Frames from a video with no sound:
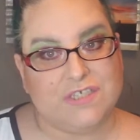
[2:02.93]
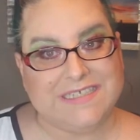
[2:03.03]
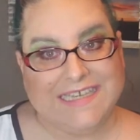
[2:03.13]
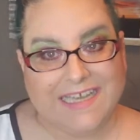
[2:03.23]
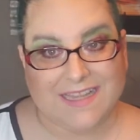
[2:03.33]

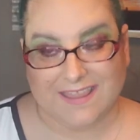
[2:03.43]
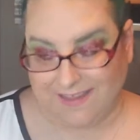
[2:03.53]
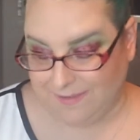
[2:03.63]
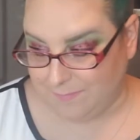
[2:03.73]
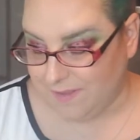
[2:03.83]
Tea
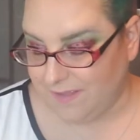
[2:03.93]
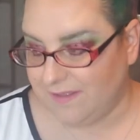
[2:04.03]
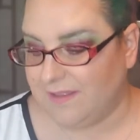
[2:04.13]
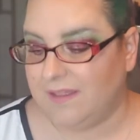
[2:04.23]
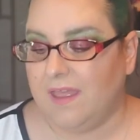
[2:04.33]
Club,
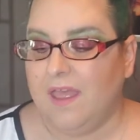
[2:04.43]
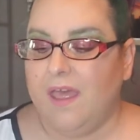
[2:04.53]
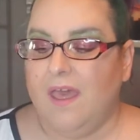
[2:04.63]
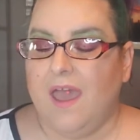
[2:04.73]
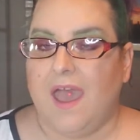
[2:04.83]

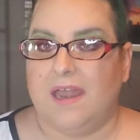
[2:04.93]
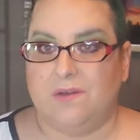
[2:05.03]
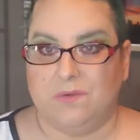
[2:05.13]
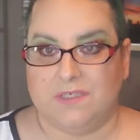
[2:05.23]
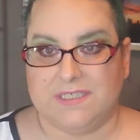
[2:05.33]
and I
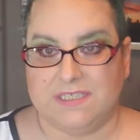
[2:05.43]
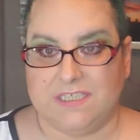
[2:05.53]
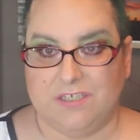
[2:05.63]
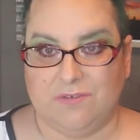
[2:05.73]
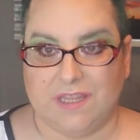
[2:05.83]
will
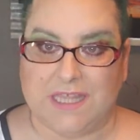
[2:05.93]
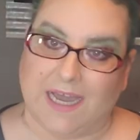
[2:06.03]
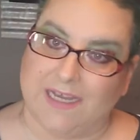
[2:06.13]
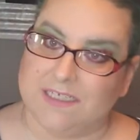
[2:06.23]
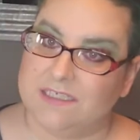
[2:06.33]
continue with
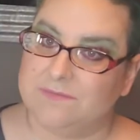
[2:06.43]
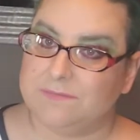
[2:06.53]
that